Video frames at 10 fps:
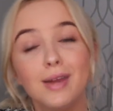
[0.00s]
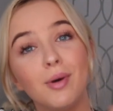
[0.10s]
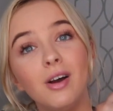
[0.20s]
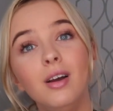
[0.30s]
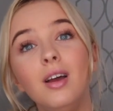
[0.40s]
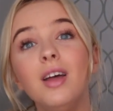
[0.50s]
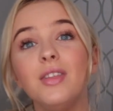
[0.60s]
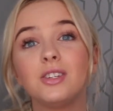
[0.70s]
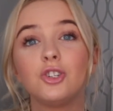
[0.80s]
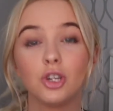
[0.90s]
but
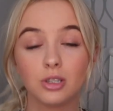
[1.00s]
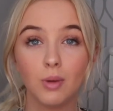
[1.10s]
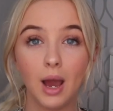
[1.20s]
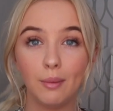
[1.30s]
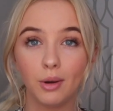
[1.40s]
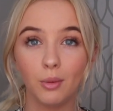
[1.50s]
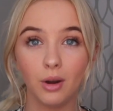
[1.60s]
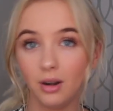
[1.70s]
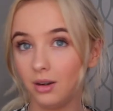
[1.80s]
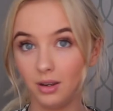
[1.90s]
this is just what I want to
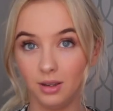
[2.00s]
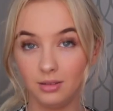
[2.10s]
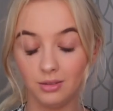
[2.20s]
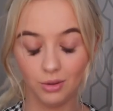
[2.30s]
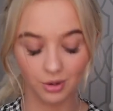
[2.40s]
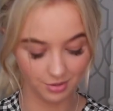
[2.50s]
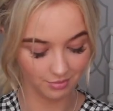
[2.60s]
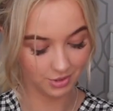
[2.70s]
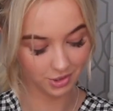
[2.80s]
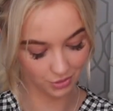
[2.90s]
wear in
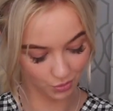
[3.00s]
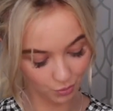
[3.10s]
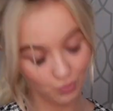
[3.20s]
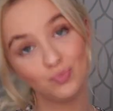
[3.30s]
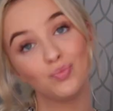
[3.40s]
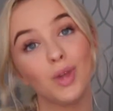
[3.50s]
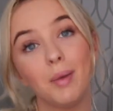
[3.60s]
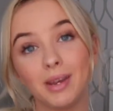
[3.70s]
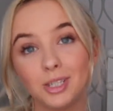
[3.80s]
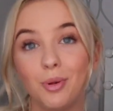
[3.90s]
autumn, so I
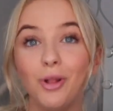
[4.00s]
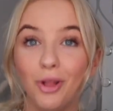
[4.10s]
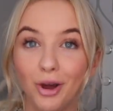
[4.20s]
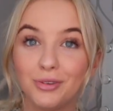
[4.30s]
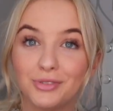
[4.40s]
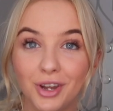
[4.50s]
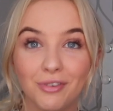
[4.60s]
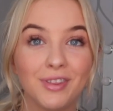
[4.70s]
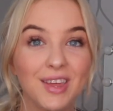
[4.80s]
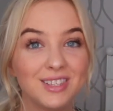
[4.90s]
picked up a lot of
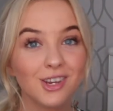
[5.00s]
stuff in these